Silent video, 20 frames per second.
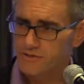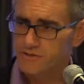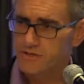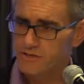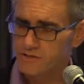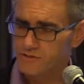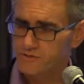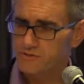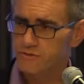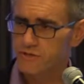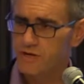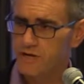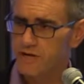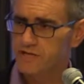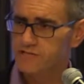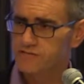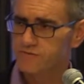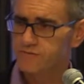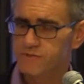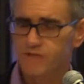industrial
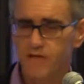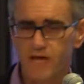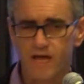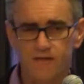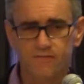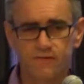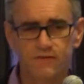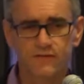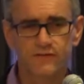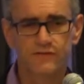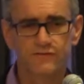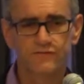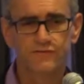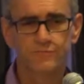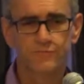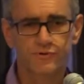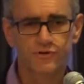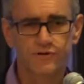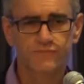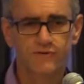guys have been heavily into
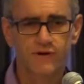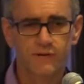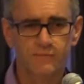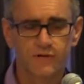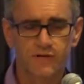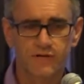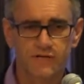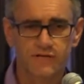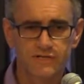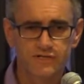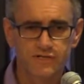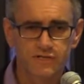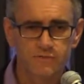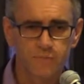prefabrication,